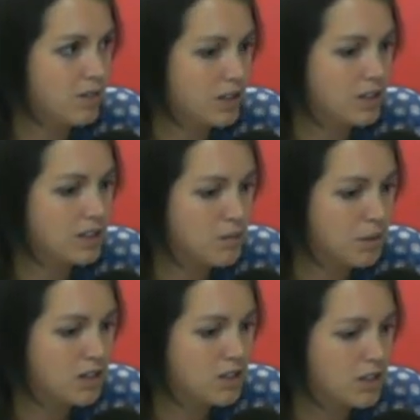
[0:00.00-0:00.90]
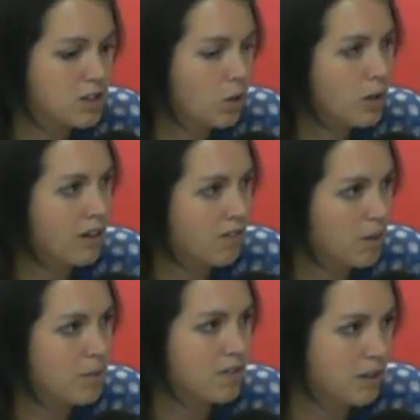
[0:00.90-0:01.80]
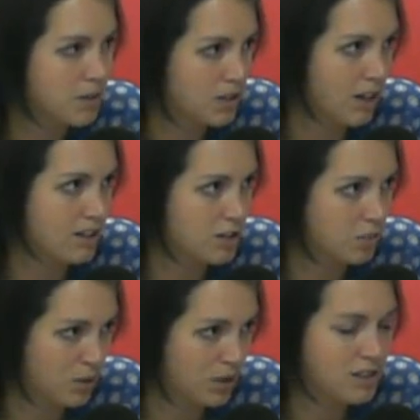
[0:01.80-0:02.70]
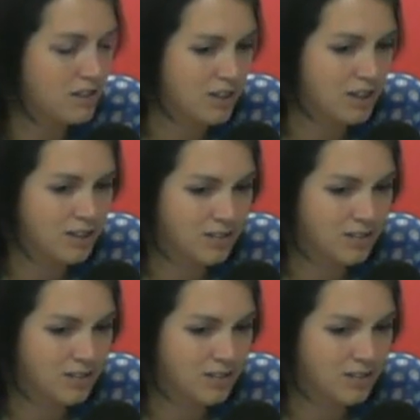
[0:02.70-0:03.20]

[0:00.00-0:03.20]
first is because you're talking from a flipped classroom point of view.